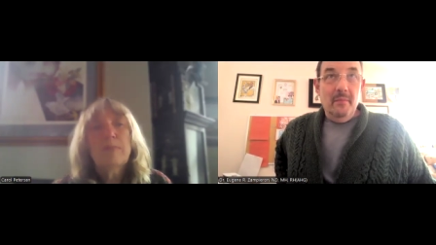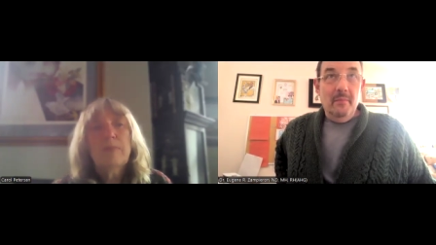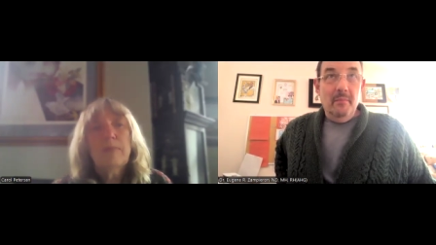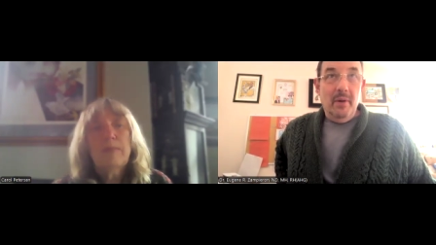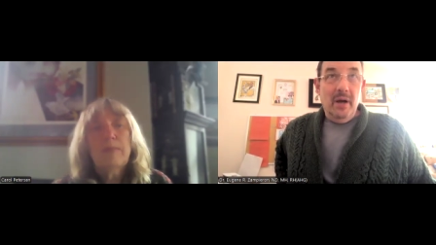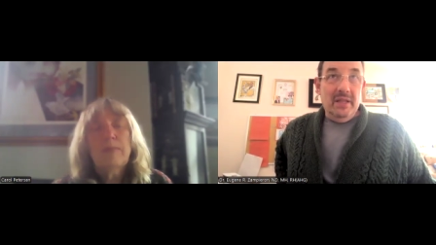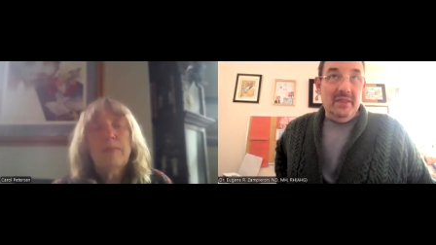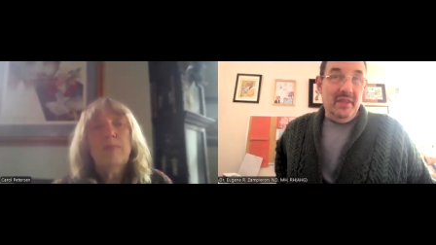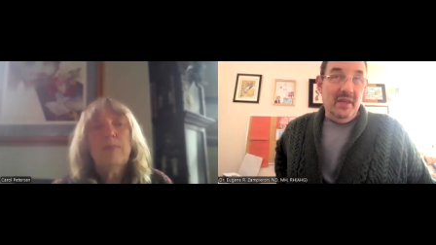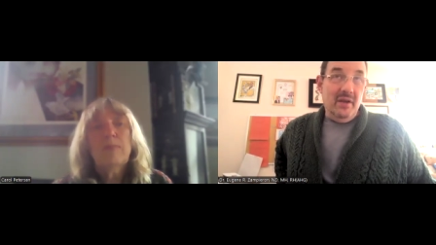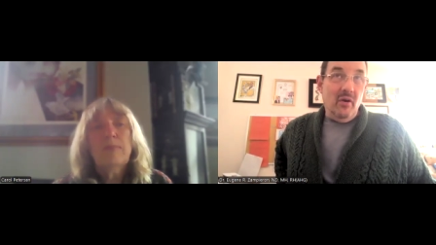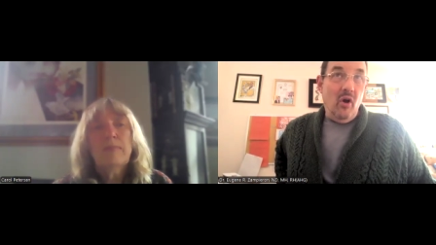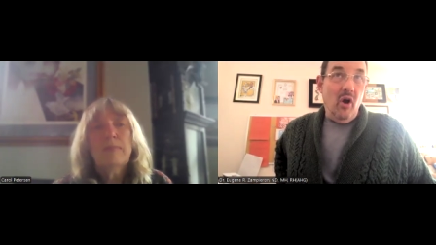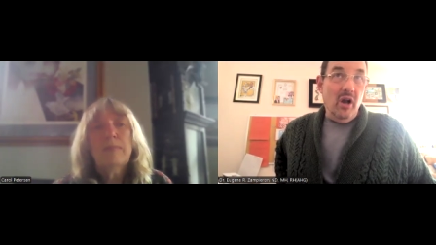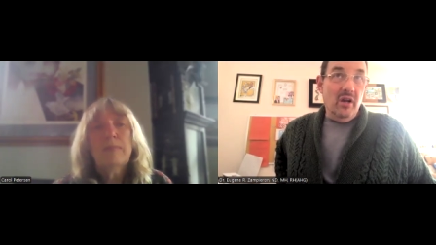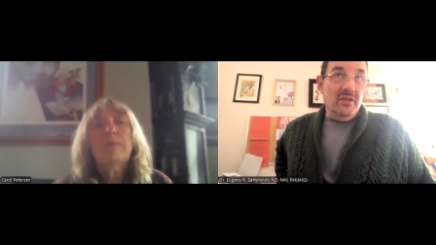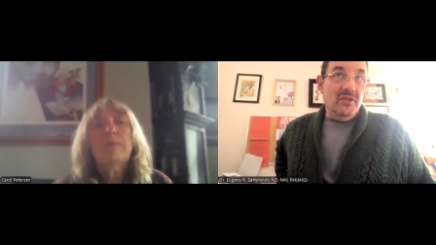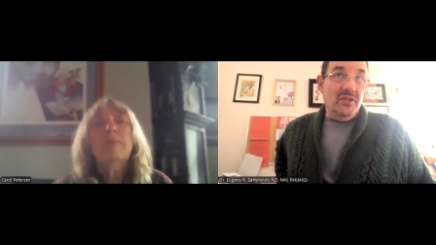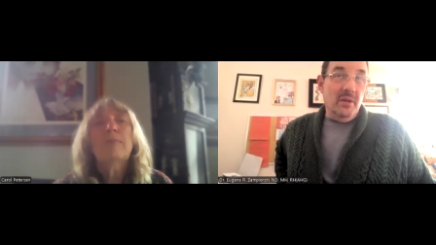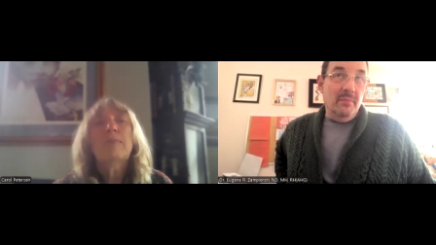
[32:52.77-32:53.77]
but there
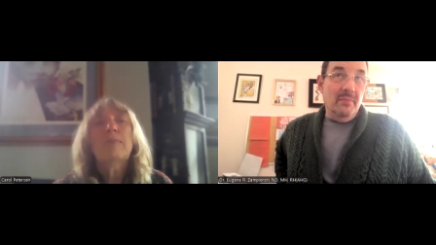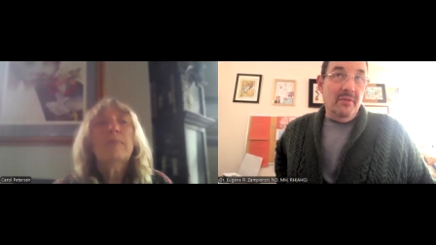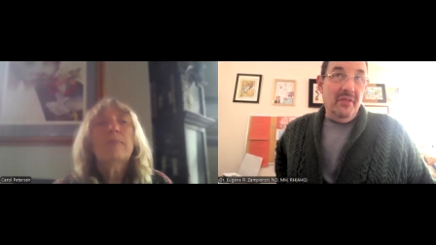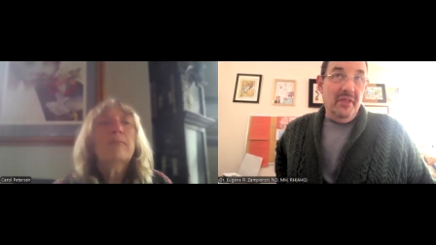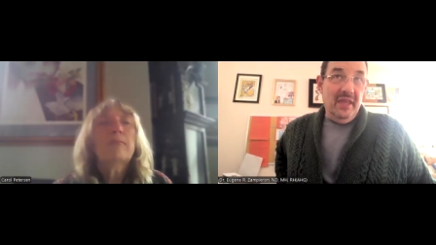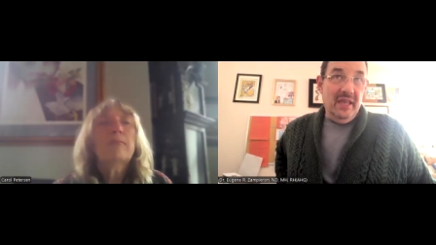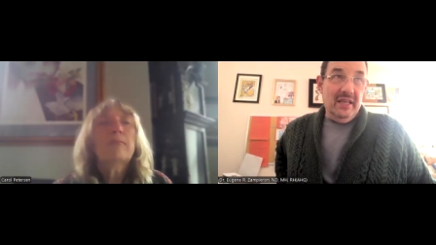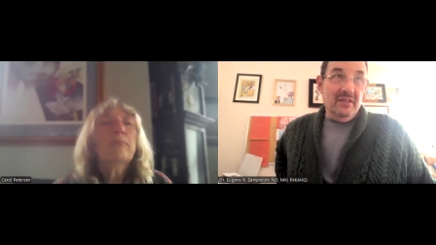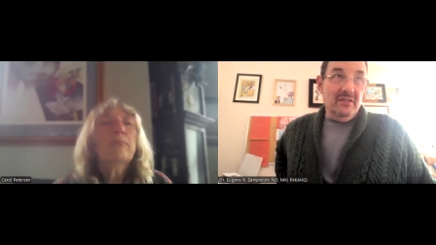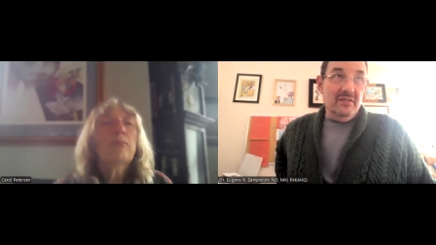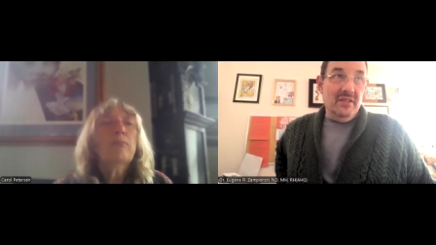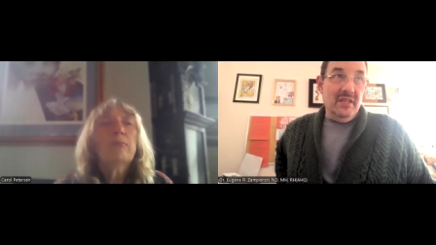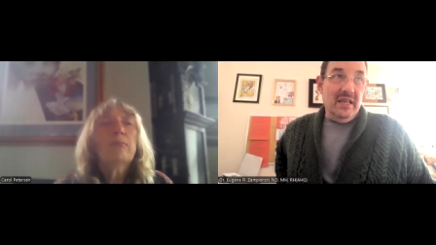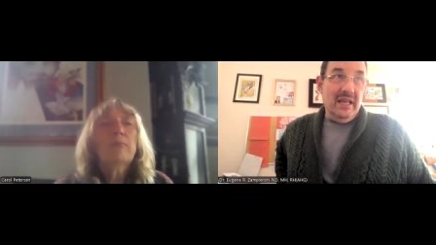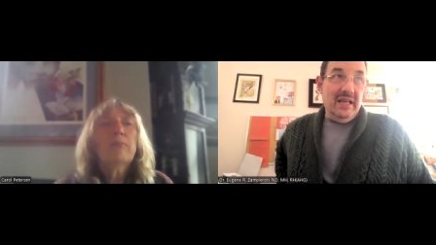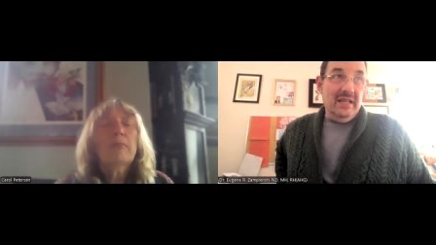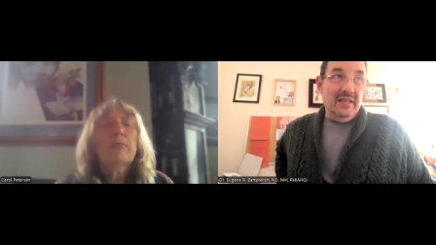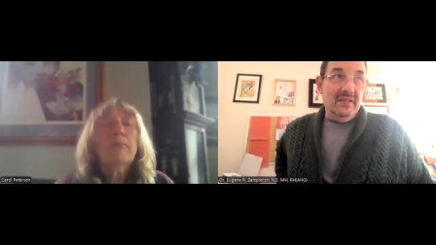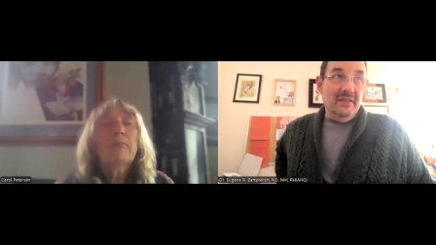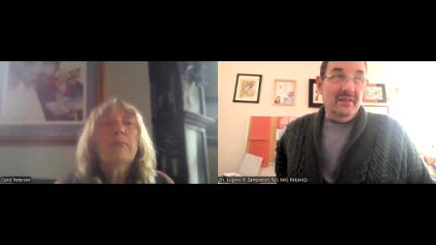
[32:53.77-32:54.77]
are some things
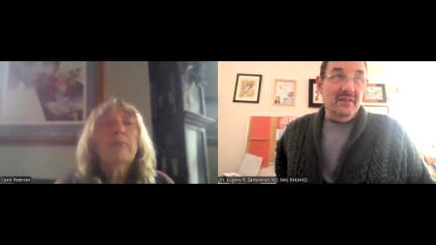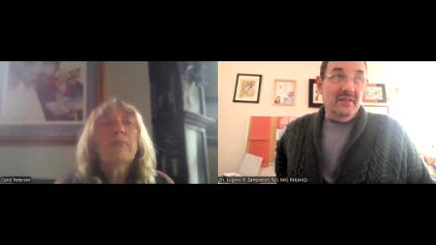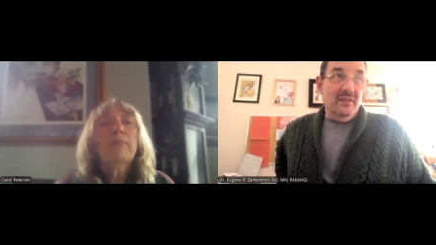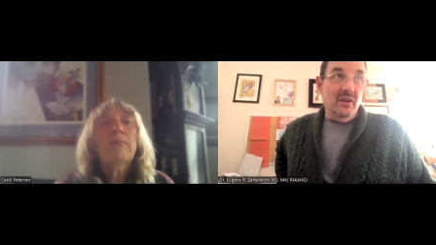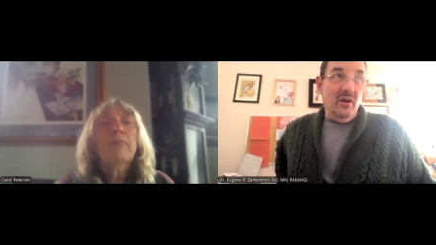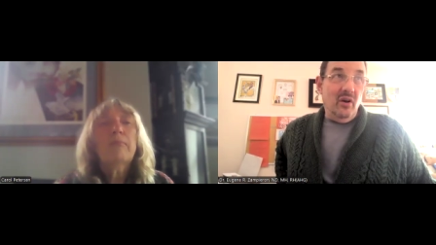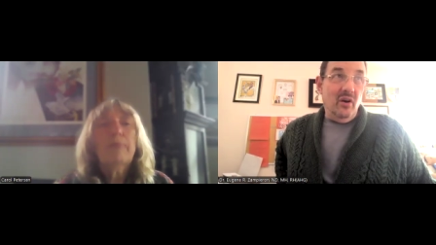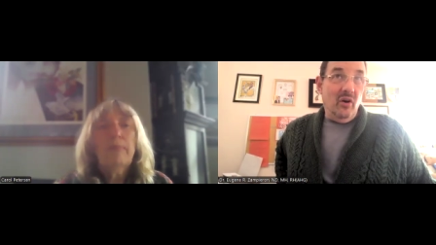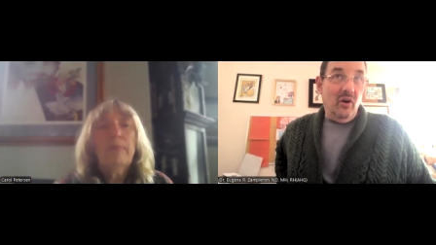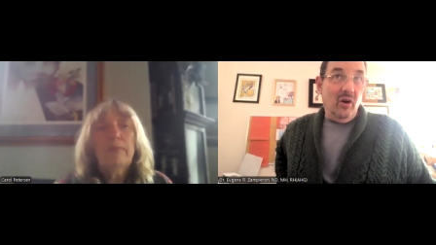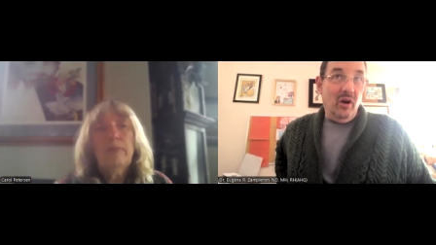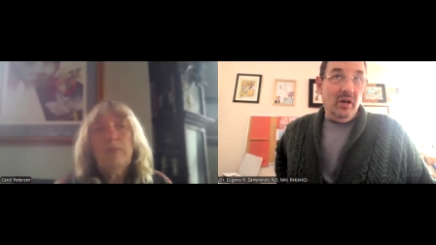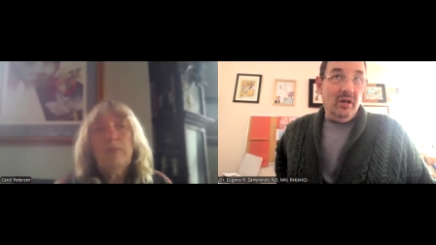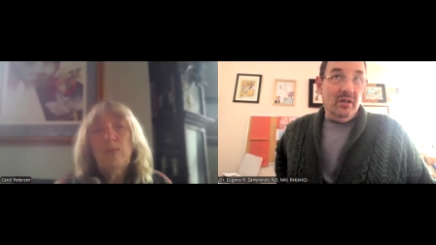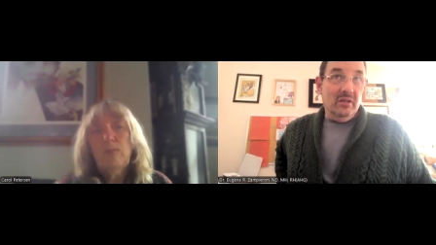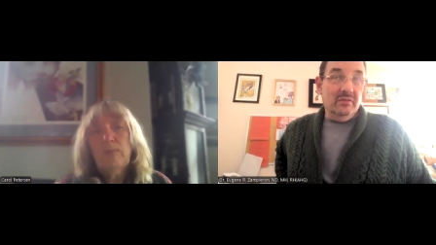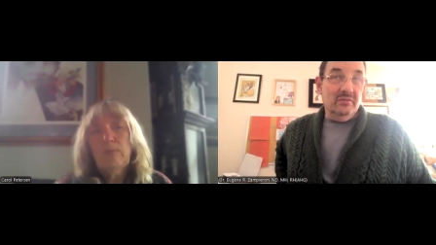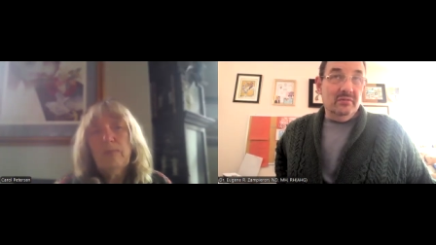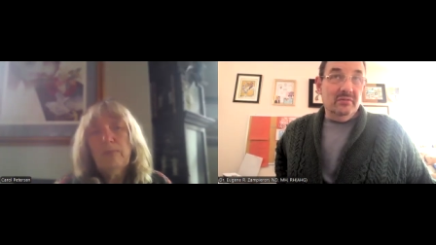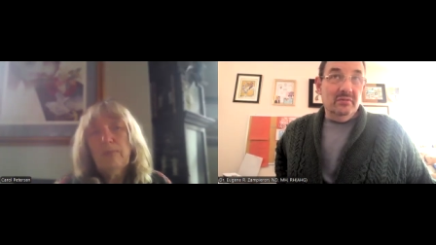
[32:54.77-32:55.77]
that
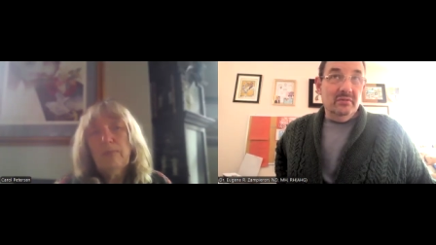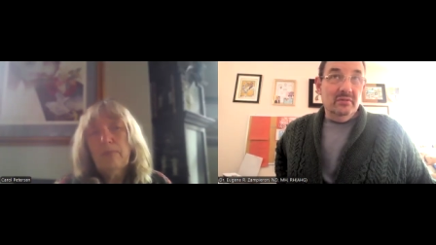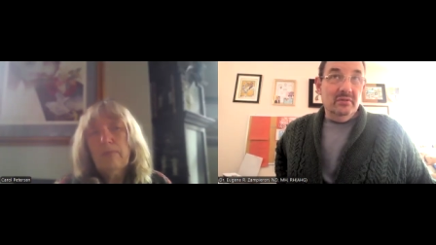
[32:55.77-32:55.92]
are